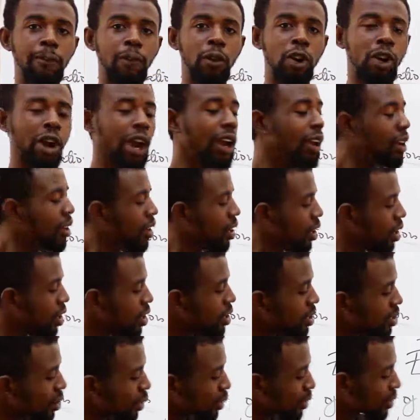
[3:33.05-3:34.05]
Alright?
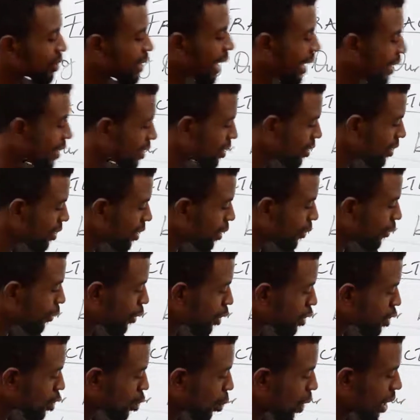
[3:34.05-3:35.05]
So
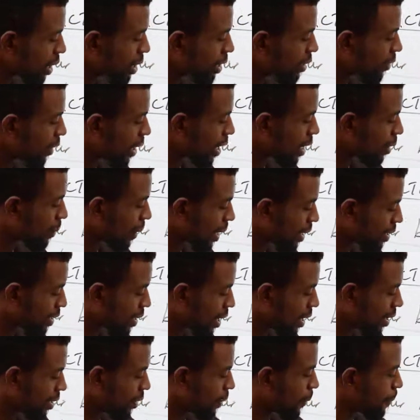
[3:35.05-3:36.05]
41 divided by
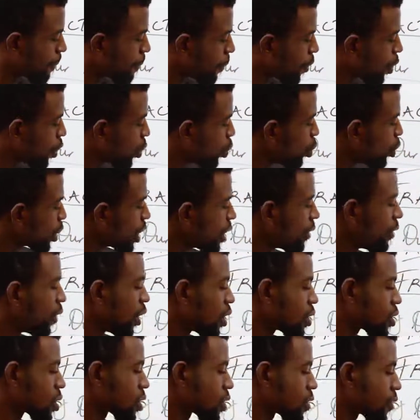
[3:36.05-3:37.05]
10 will give
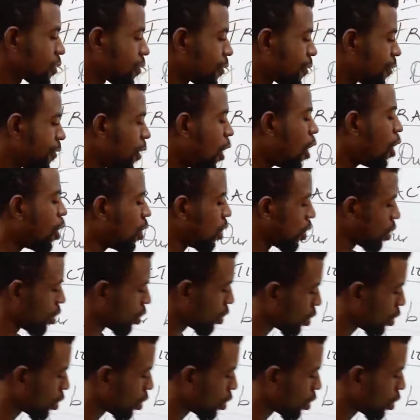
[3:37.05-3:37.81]
us 4.